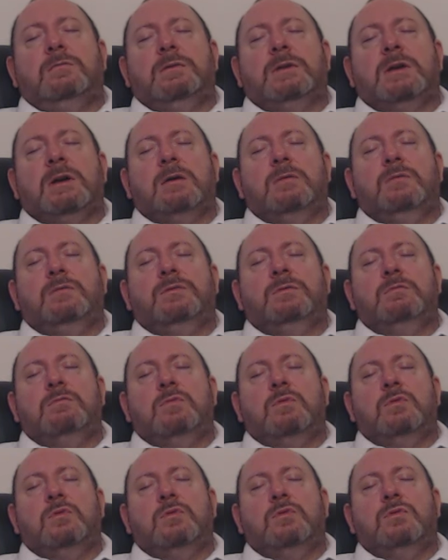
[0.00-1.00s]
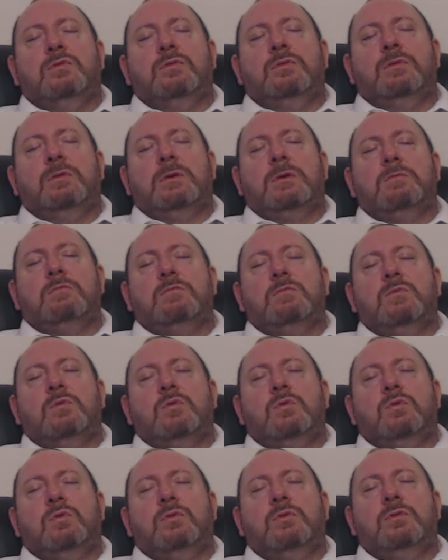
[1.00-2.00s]
becomes more and
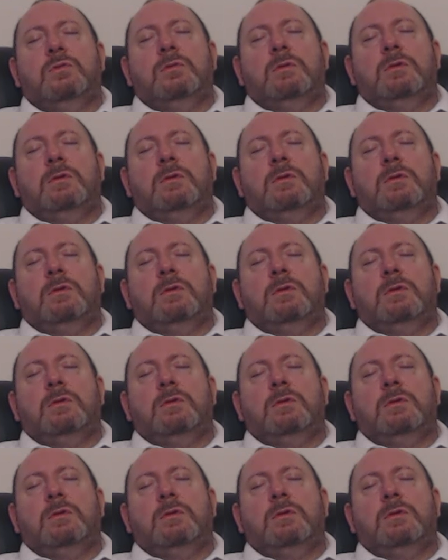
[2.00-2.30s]
more